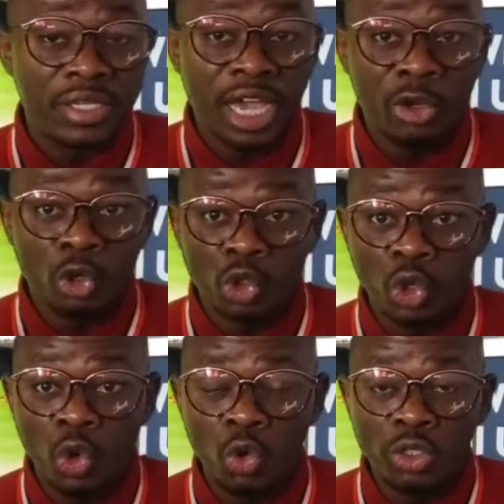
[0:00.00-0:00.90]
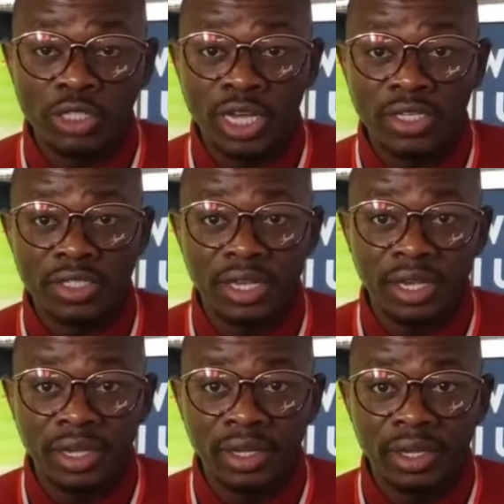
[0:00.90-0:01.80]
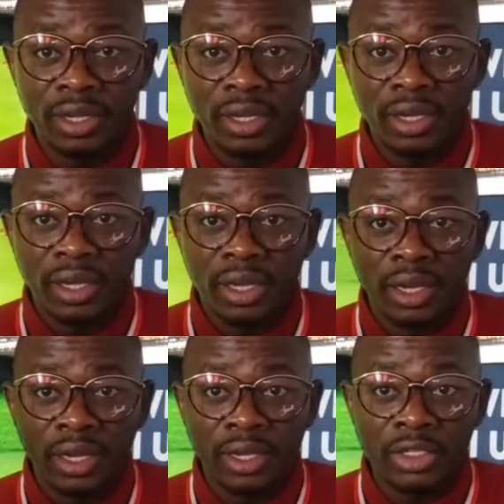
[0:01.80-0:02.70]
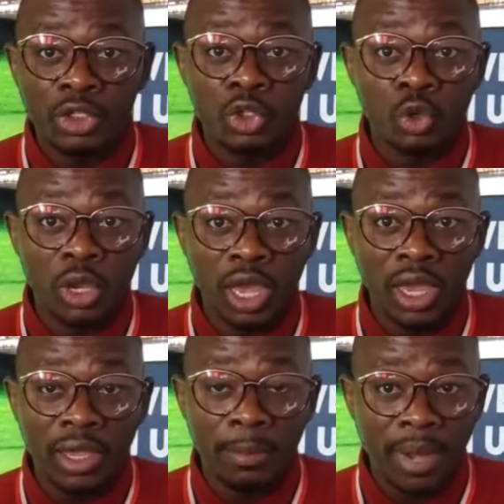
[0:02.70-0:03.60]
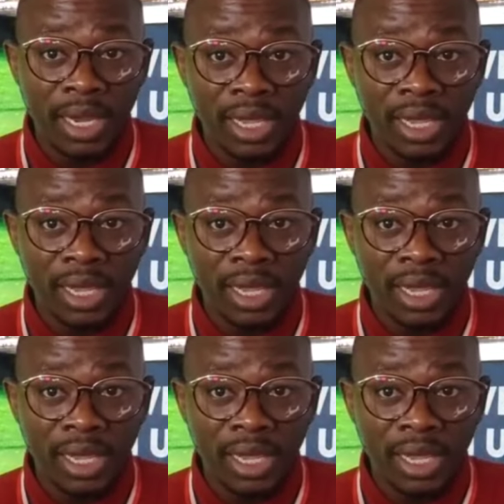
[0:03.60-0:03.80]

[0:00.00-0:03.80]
not to go. That is Nzola Mbala.